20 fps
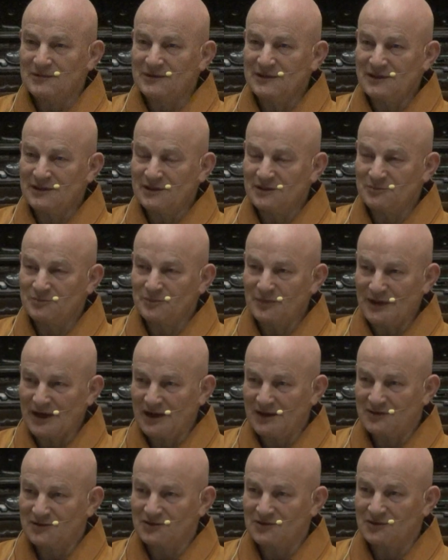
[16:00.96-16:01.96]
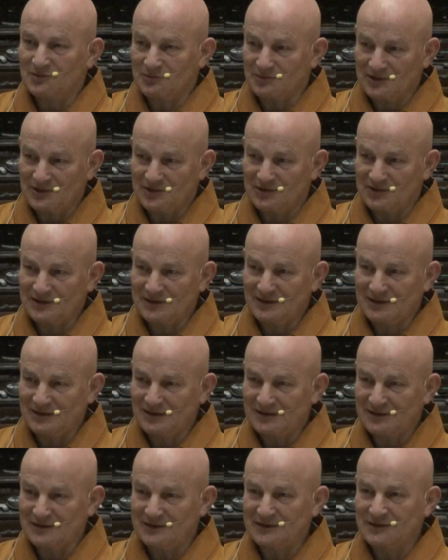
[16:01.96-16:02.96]
the breath with the
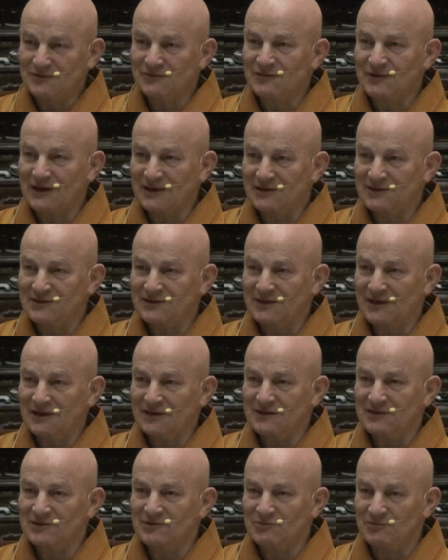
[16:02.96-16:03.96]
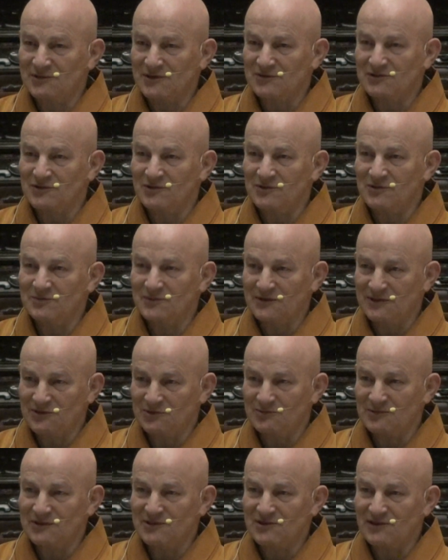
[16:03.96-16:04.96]
differentiating wisdom, it
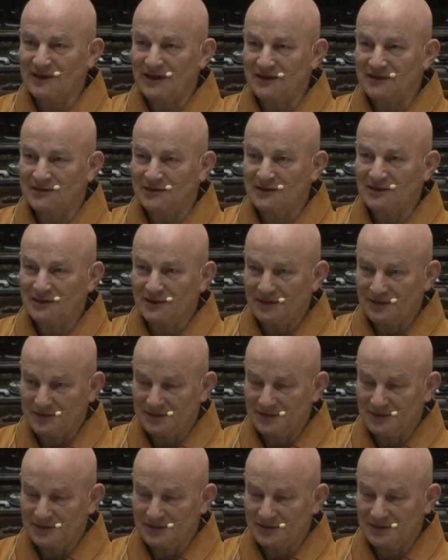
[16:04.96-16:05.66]
will scatter.